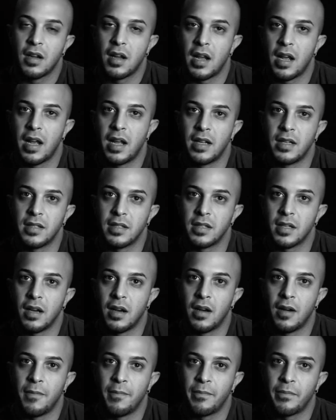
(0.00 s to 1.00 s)
and
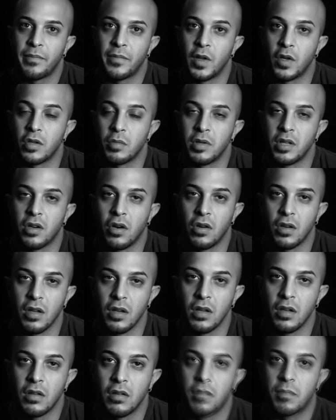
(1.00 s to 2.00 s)
not to be
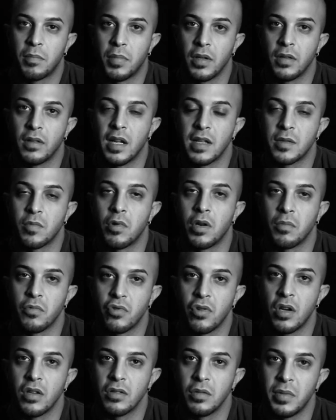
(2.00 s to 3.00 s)
cocky, but that's what I'm
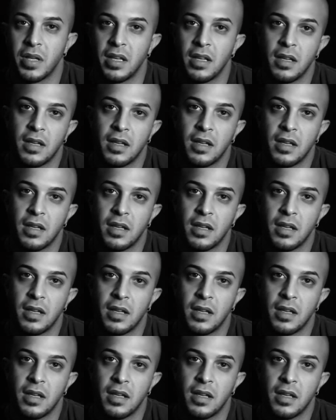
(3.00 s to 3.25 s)
trying to be.